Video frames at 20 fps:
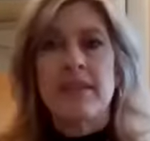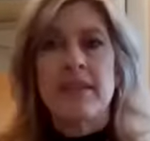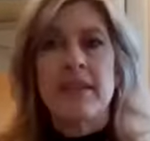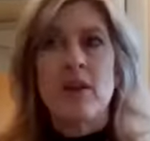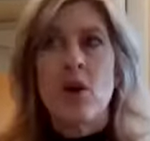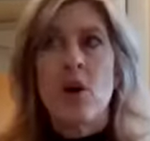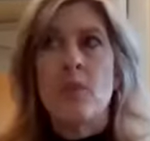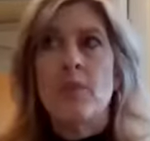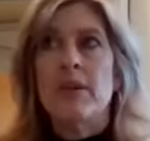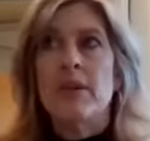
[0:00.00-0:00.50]
in the
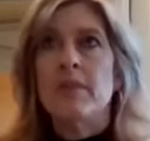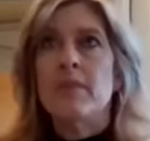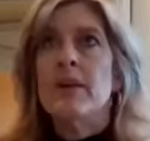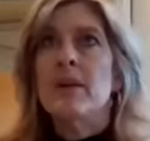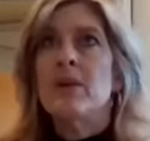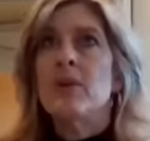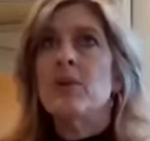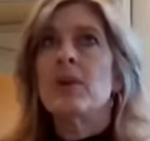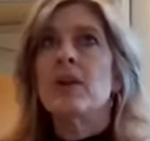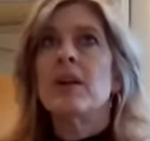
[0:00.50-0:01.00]
almond
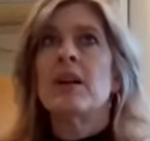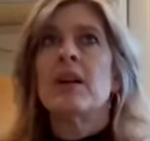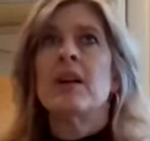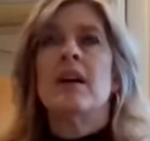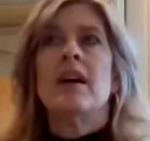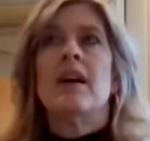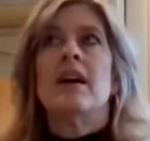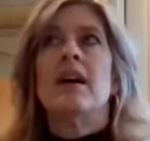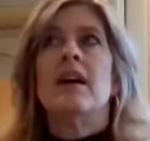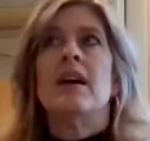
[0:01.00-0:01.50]
milk,
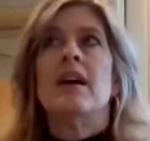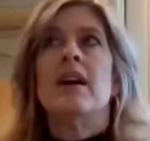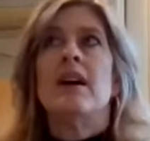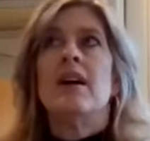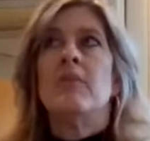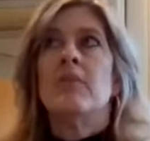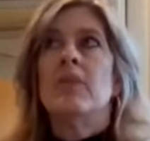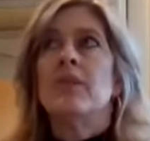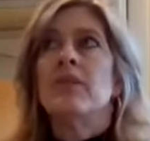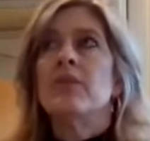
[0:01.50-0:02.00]

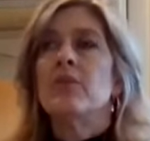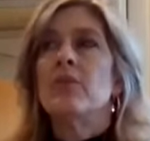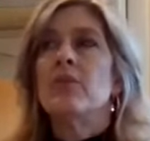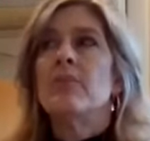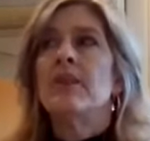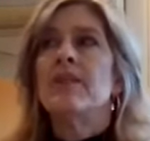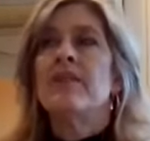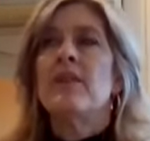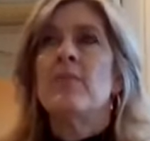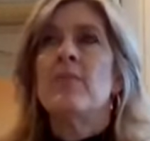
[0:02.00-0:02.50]
a little
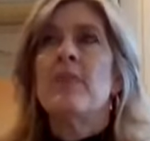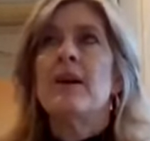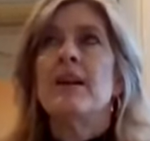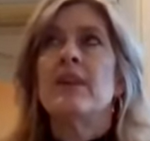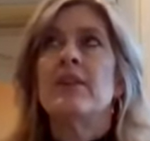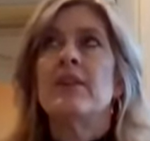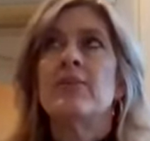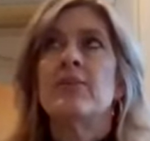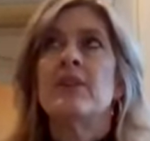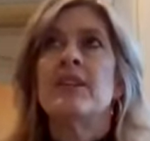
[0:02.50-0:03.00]
bit of
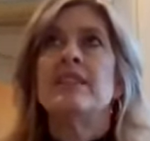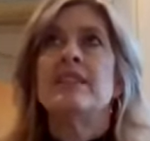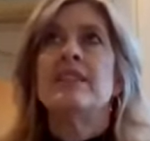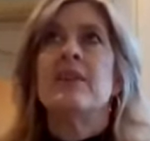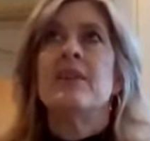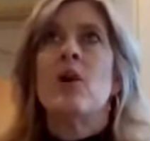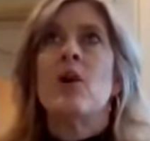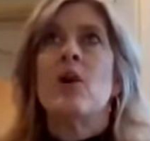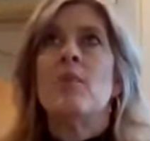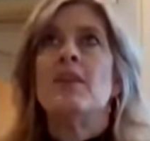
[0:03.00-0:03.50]
omega-3s in
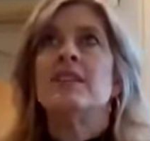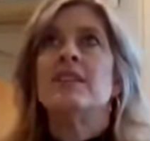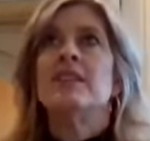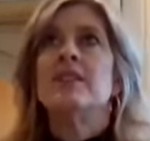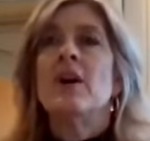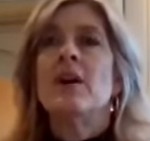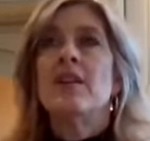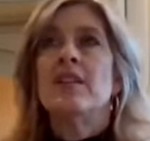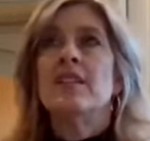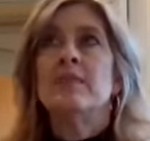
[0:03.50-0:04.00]
the almonds,
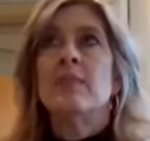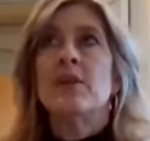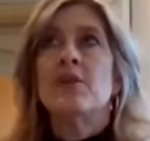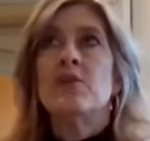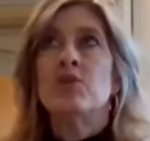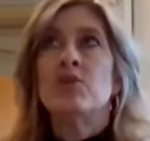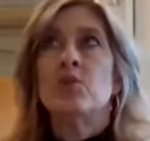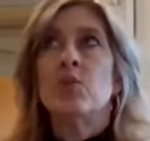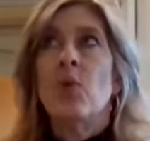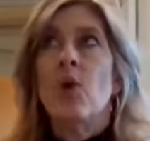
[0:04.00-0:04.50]
not as
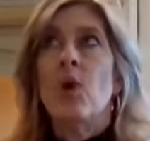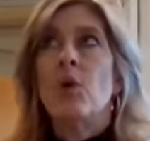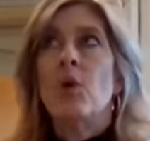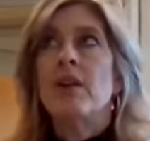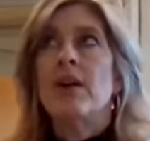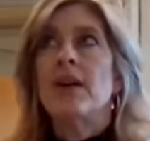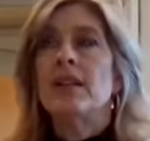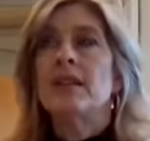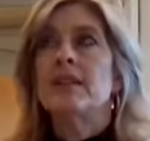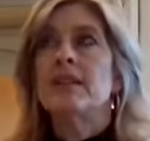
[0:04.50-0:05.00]
much as
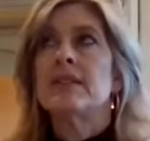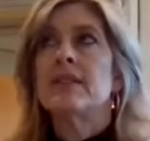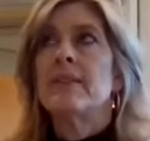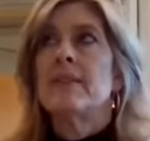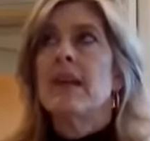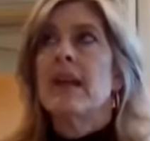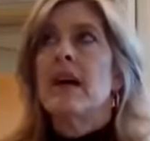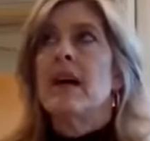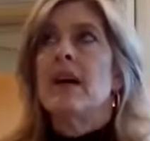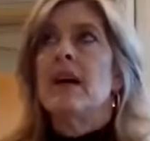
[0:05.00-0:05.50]
walnuts.
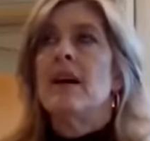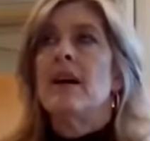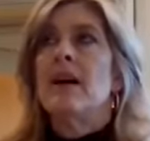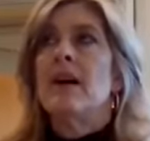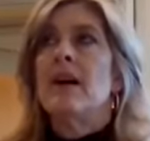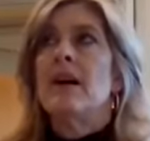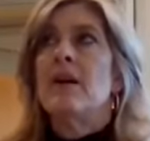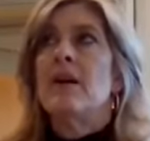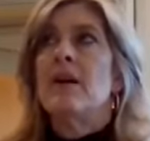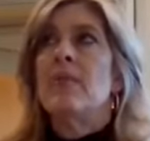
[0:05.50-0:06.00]

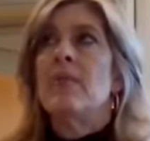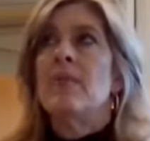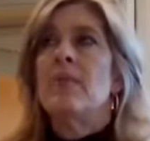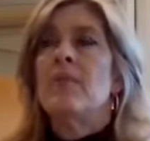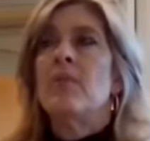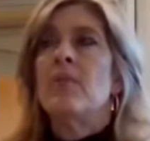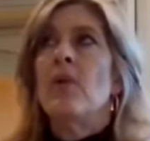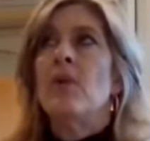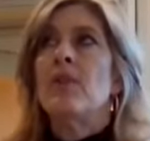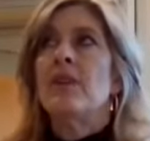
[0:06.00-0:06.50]

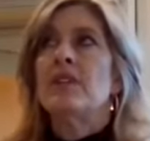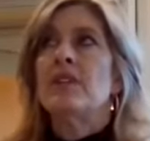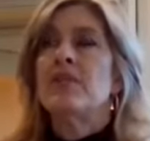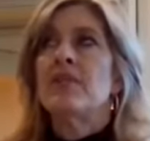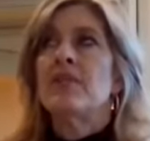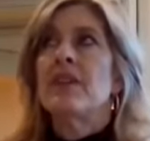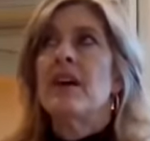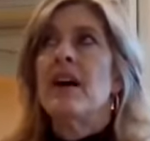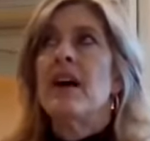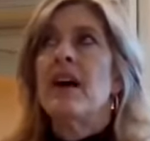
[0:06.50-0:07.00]
Walnuts
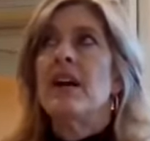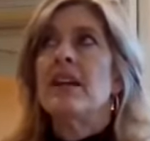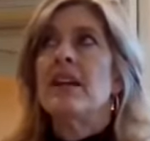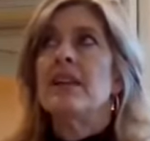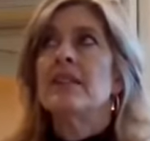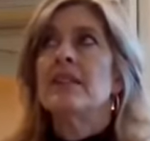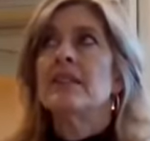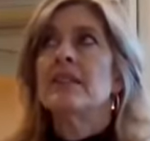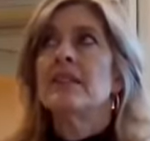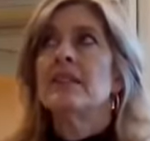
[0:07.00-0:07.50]
are the
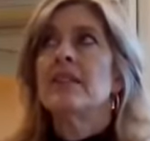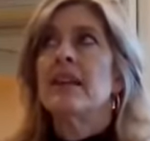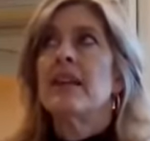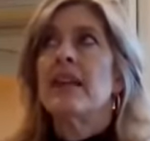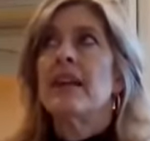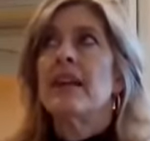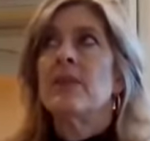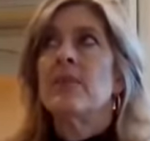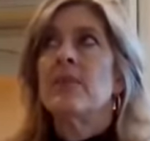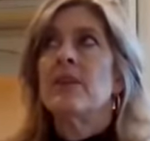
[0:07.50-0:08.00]
highest.
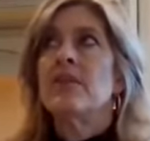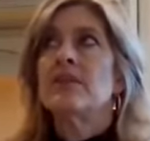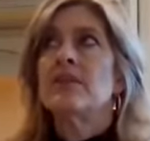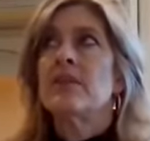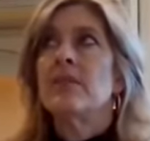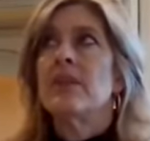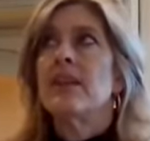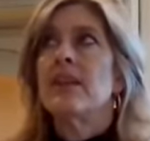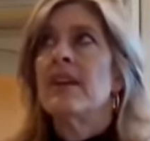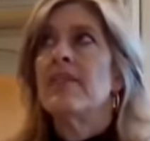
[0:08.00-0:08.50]
And what else
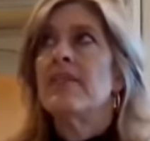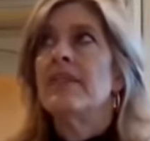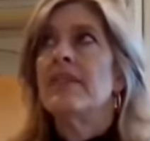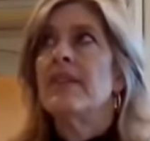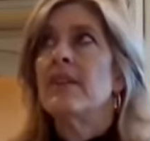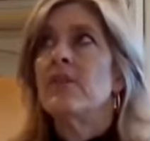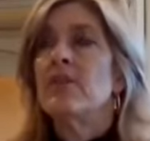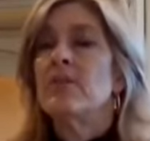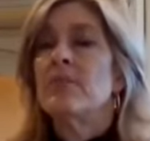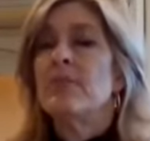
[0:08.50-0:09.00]
do we have in
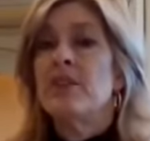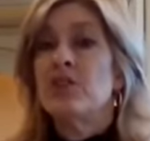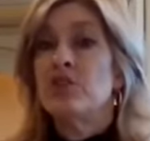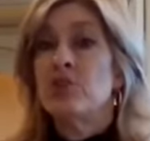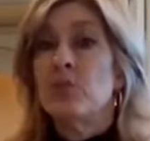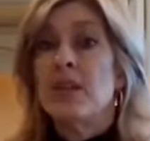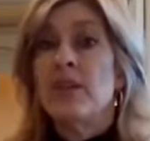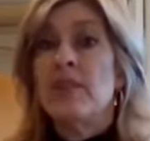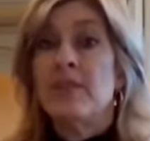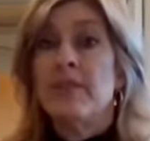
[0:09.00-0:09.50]
there? A little bit of
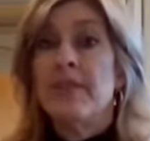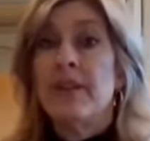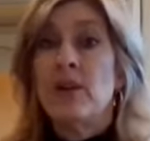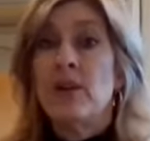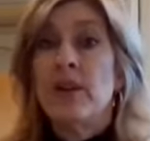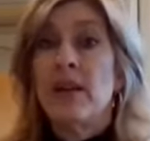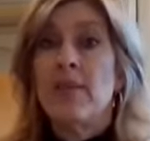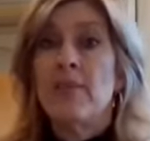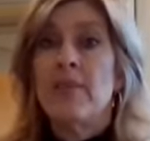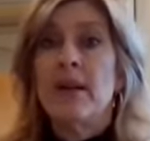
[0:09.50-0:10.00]
sweet from the
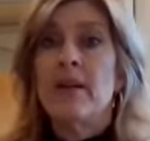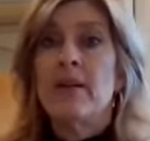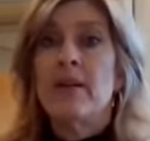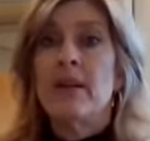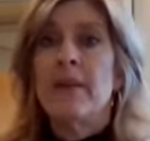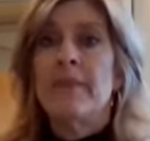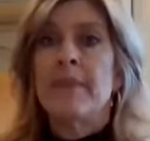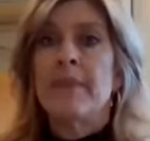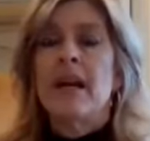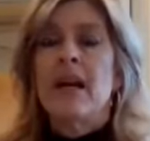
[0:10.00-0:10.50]

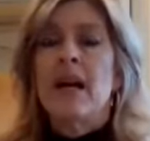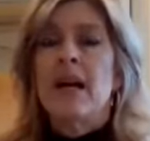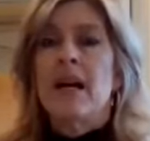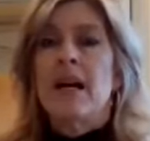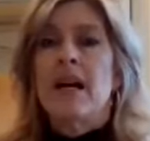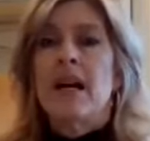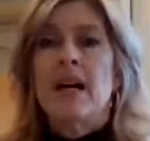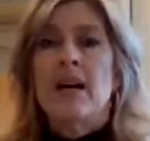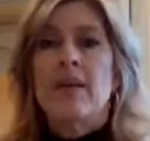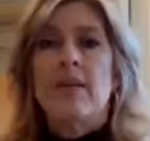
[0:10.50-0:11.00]
cranberry.
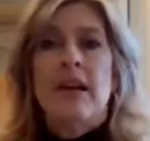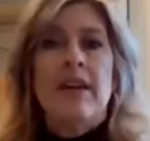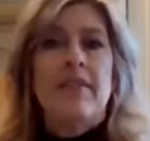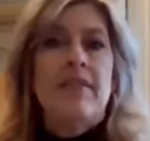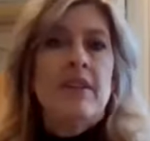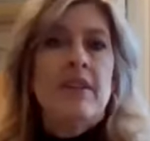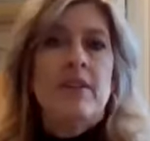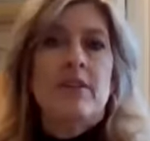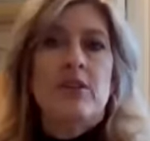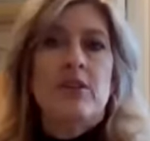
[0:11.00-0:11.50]
I have
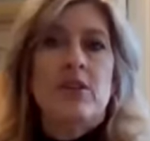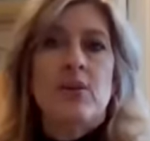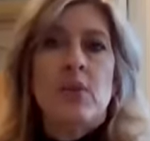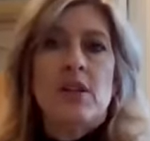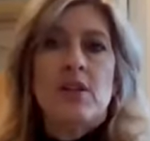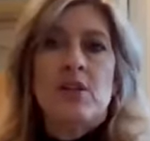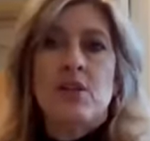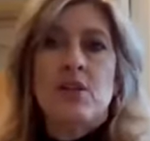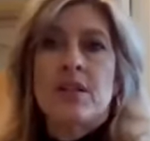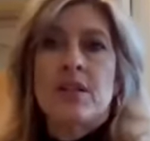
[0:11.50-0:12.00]
another
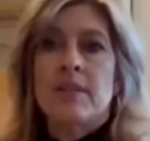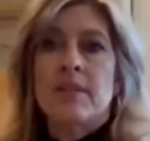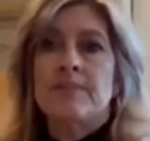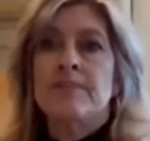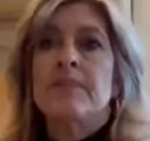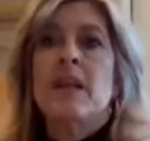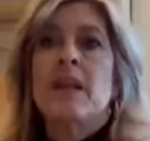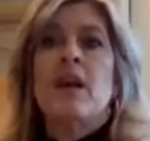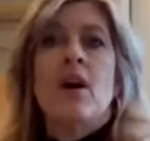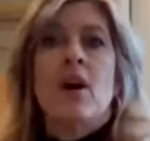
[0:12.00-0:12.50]

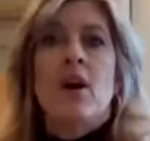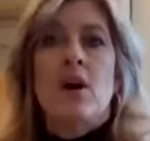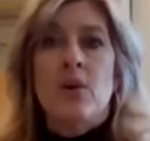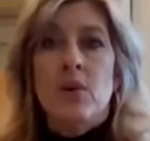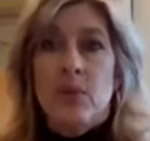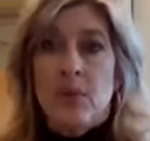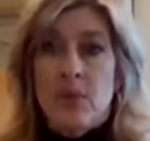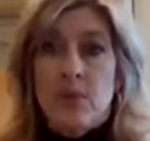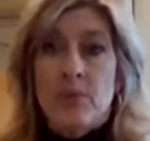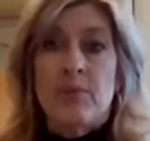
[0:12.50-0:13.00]
question.
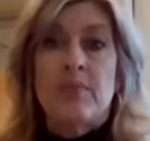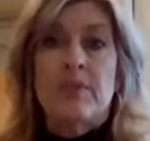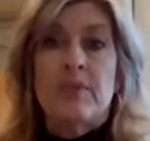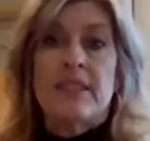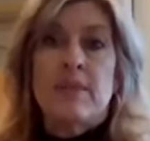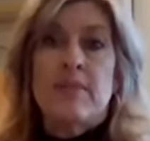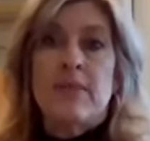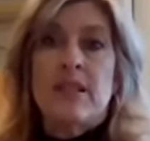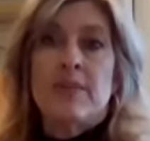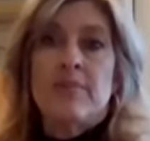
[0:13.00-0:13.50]
Oh,
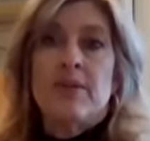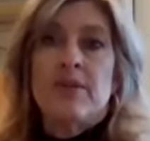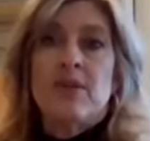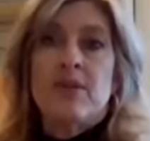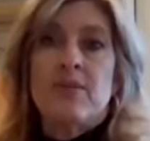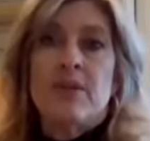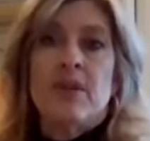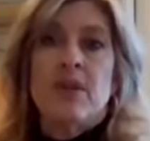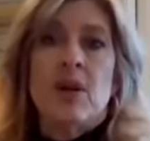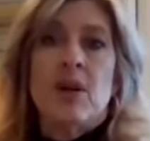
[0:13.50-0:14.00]
somebody's been
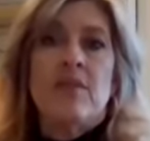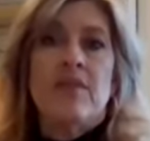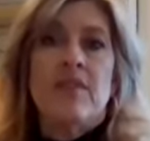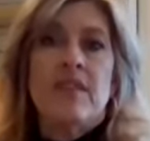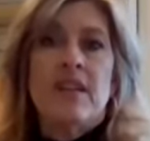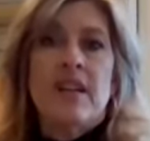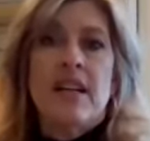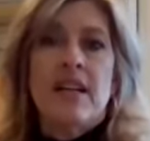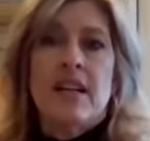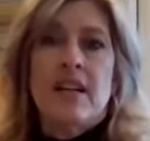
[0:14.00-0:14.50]
doing
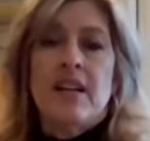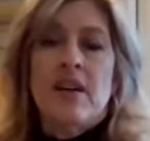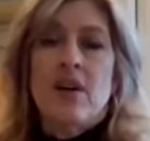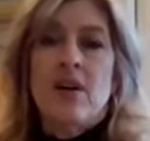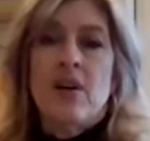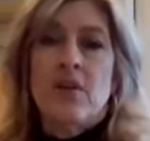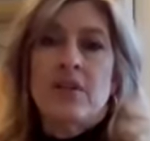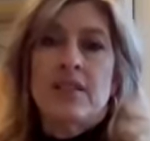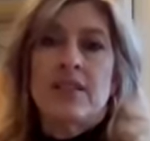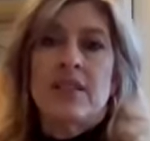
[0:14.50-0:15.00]
overnight
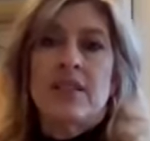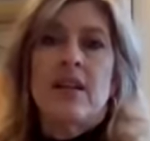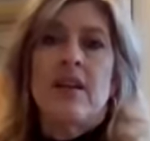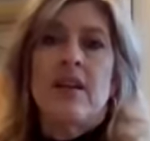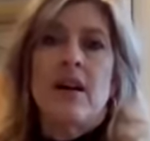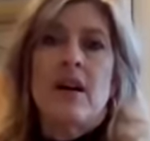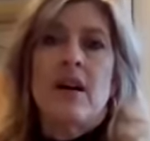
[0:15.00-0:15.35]
oats,